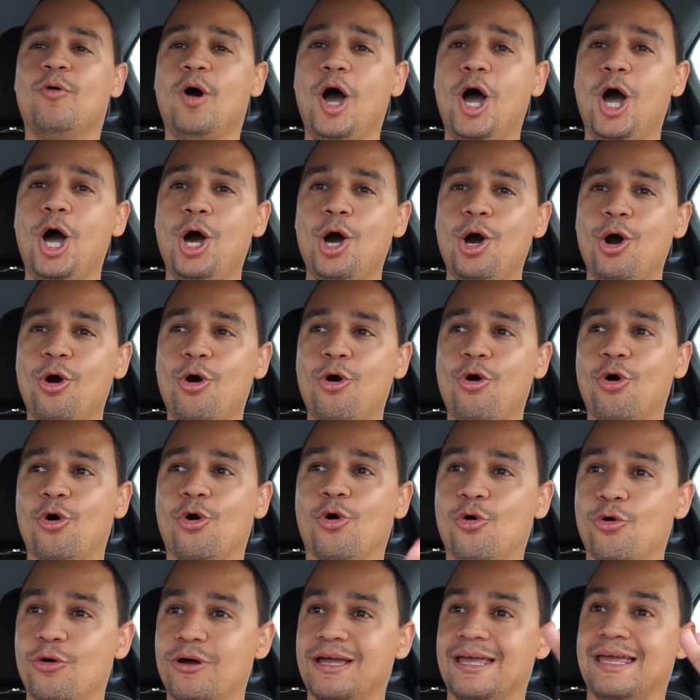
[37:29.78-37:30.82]

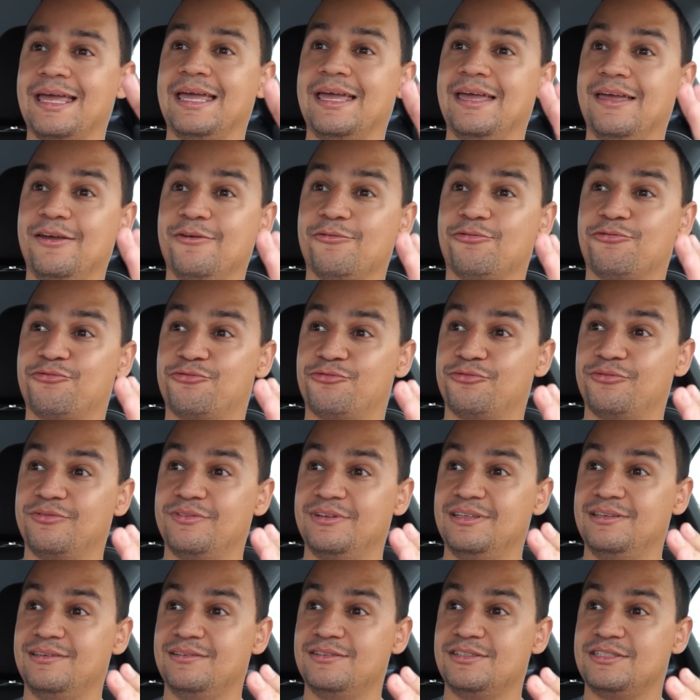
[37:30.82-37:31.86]
Woo! If
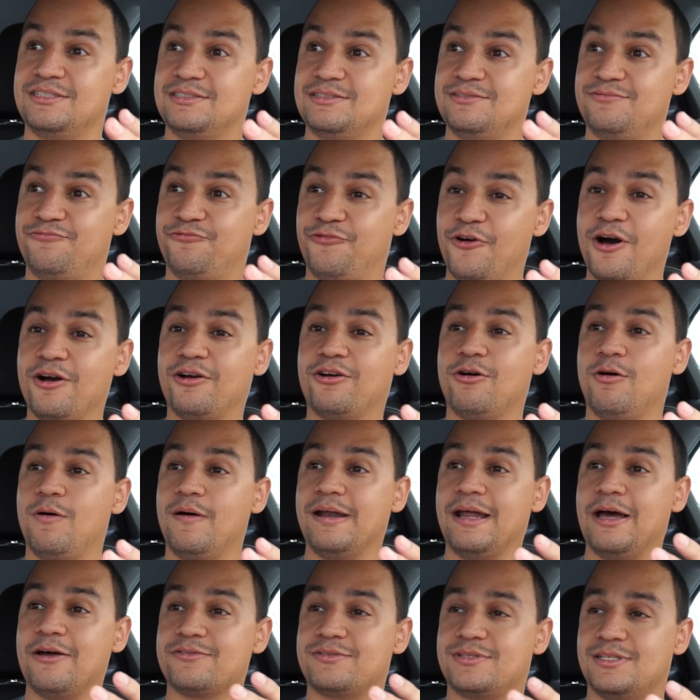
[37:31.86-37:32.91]
Funko
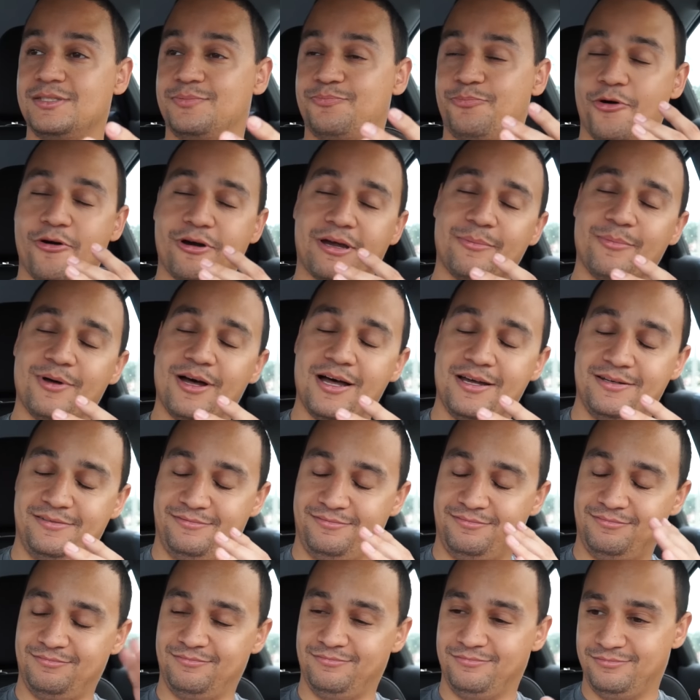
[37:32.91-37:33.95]
announces Pokemon
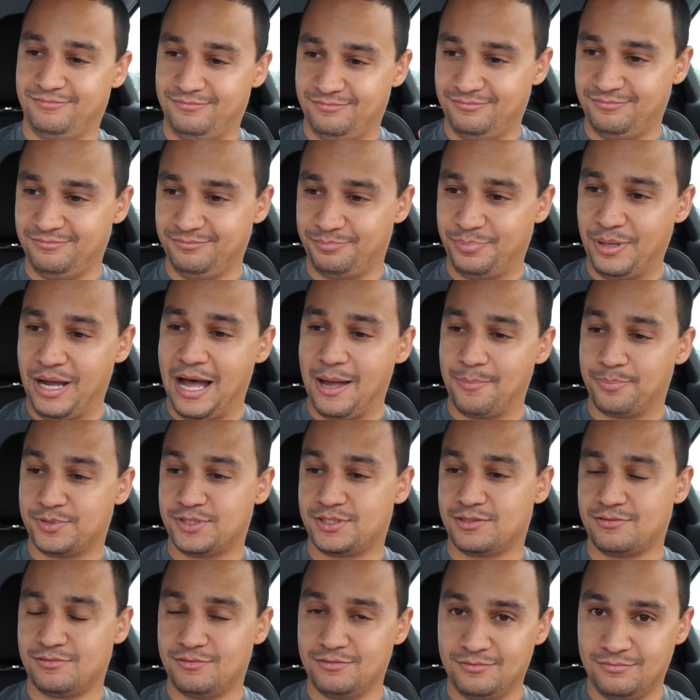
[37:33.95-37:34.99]

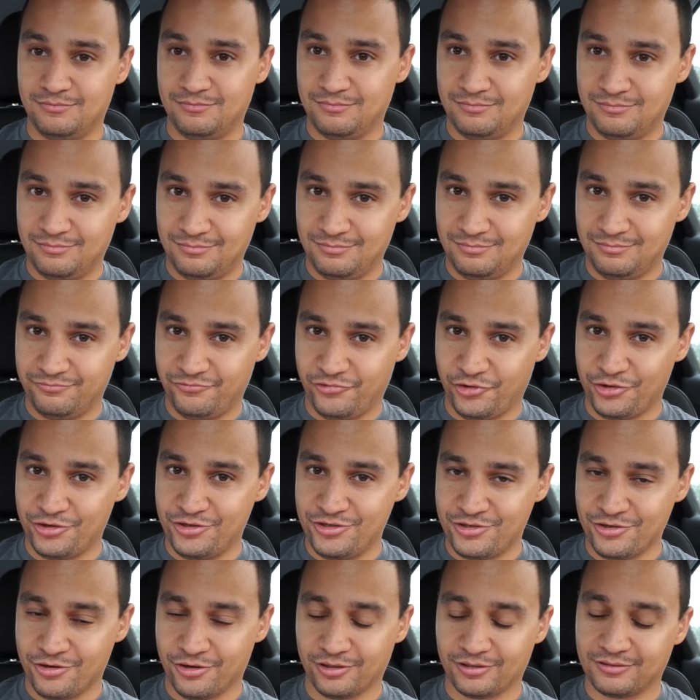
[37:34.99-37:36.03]
Pops for New
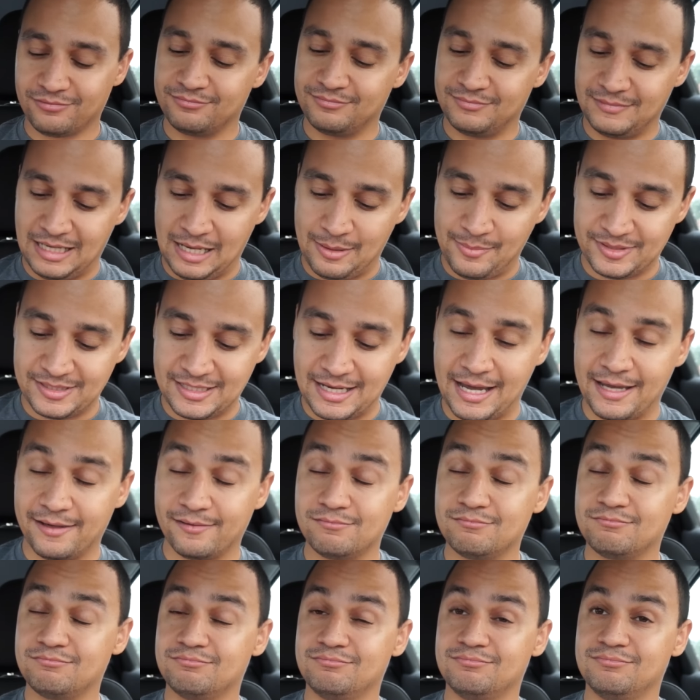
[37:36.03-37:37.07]
York, I'ma
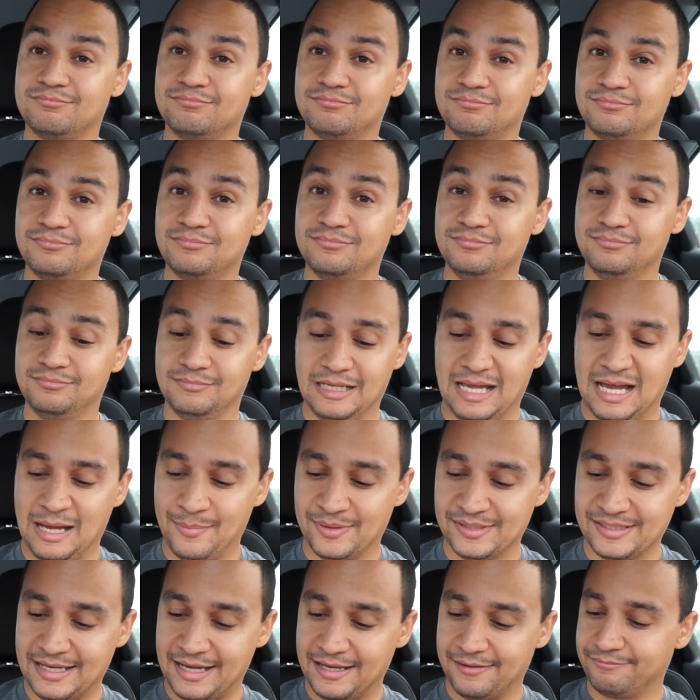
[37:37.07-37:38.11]
die.
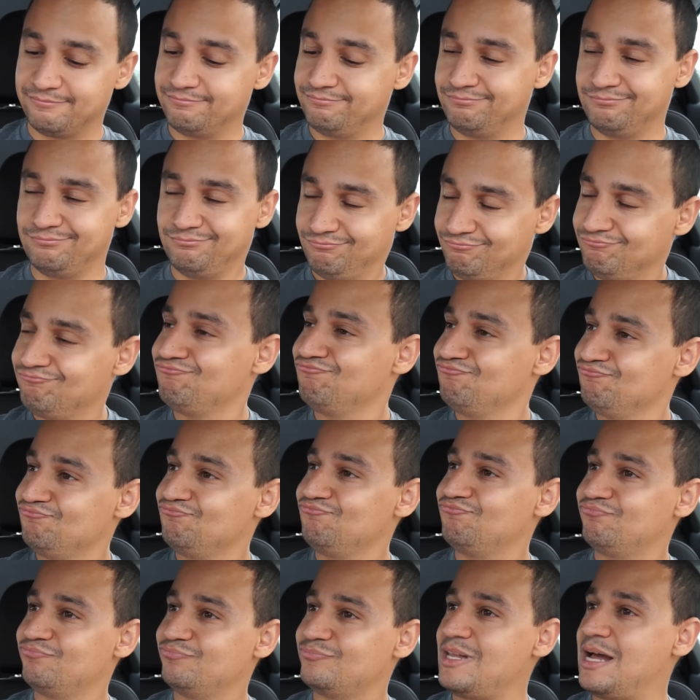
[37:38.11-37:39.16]
I'ma die.
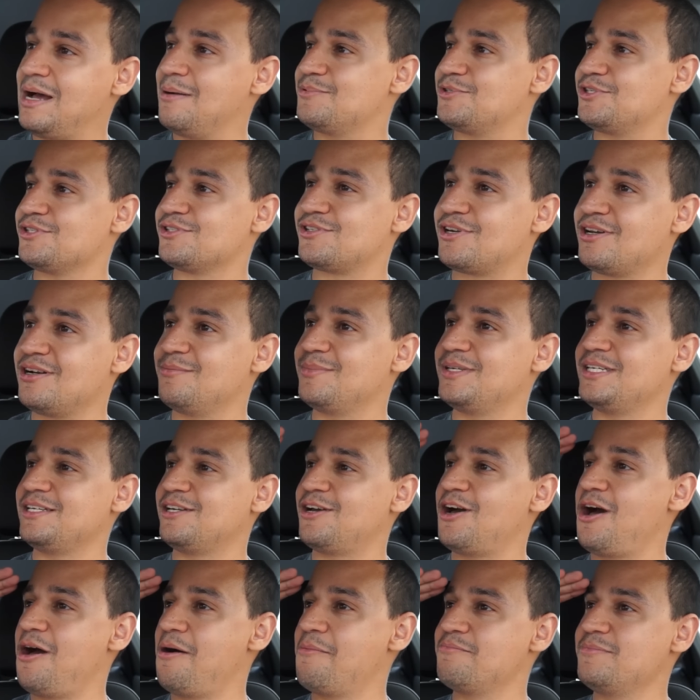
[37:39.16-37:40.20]
I'm just gonna
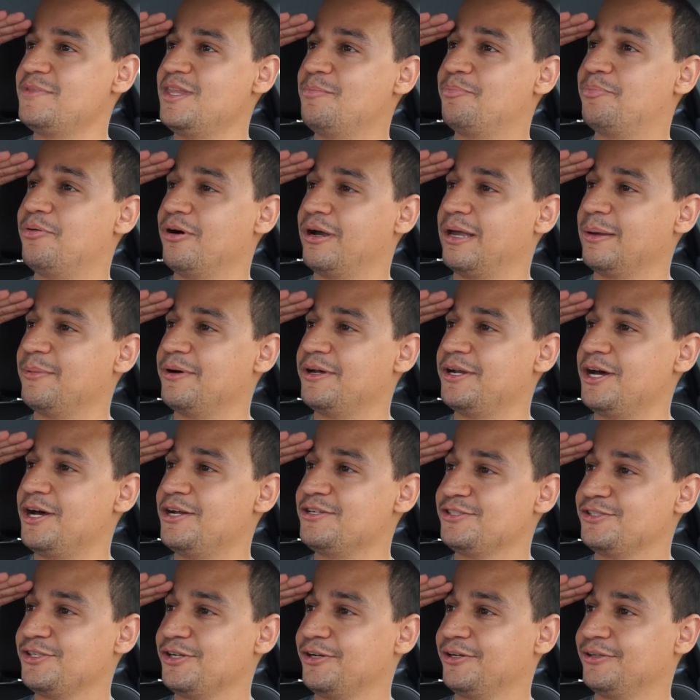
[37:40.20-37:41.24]
become the Pokemon
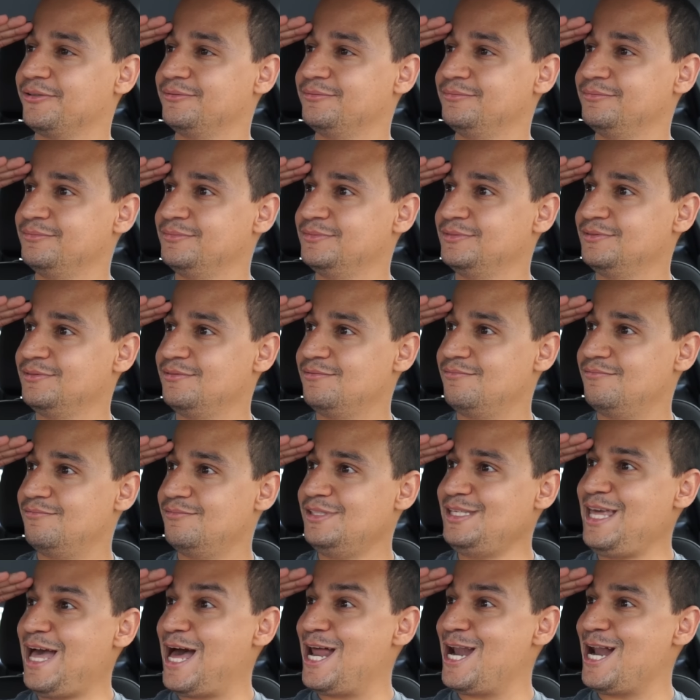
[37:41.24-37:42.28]
Hunter.
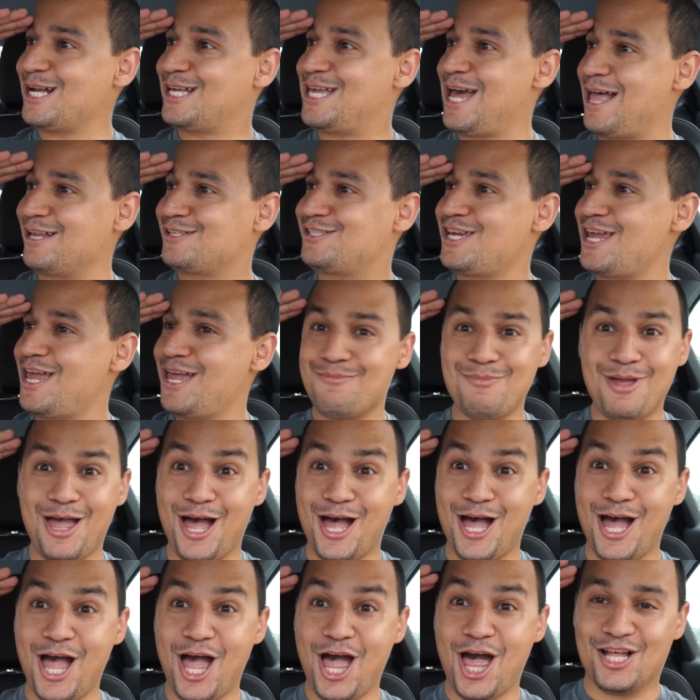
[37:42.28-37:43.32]
Gotta catch him!
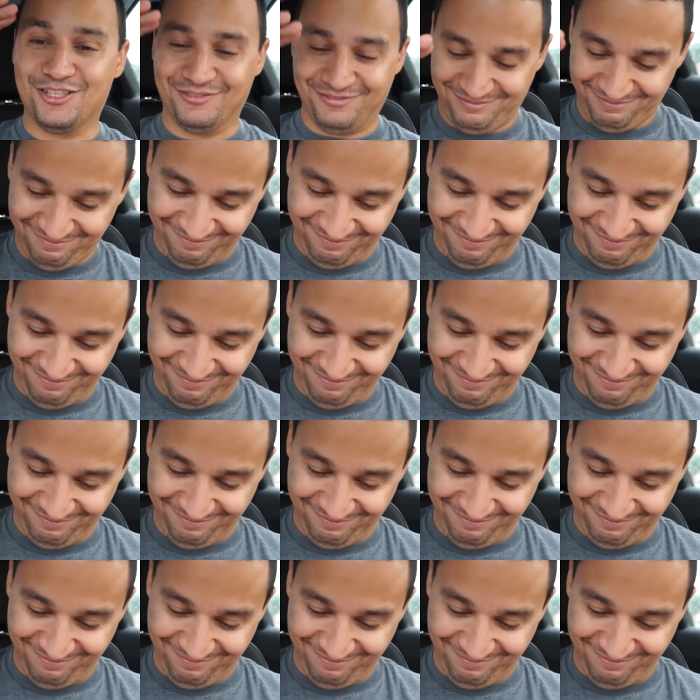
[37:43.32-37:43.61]
Oh!